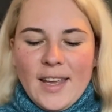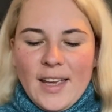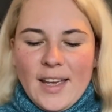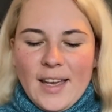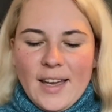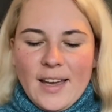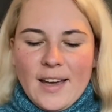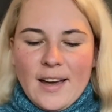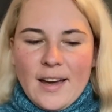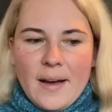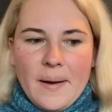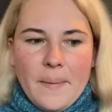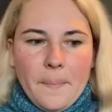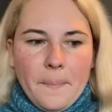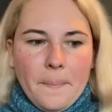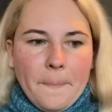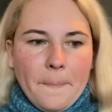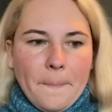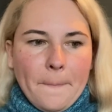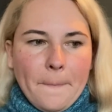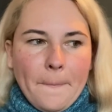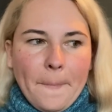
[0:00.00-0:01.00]
Um,
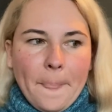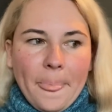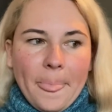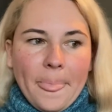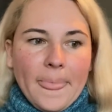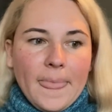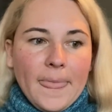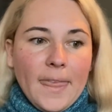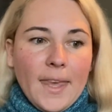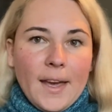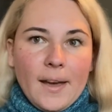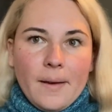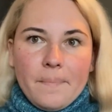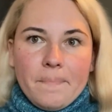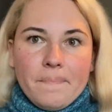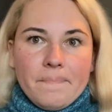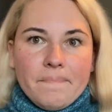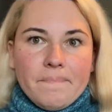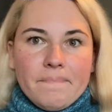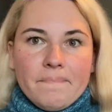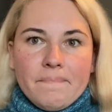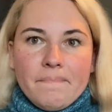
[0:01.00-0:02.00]
yeah,
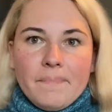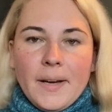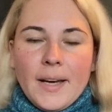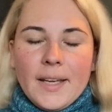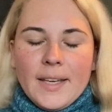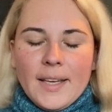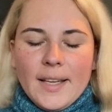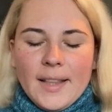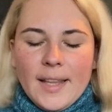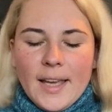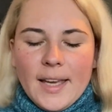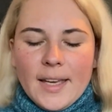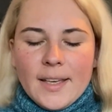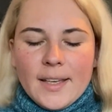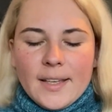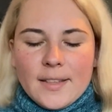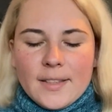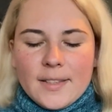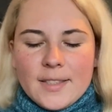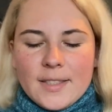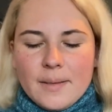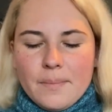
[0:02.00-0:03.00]
but I
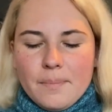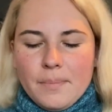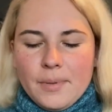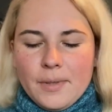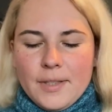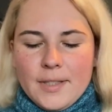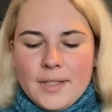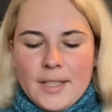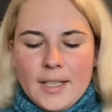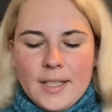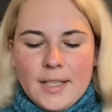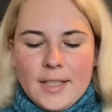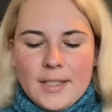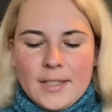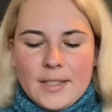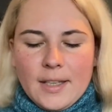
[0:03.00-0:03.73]
like simple things.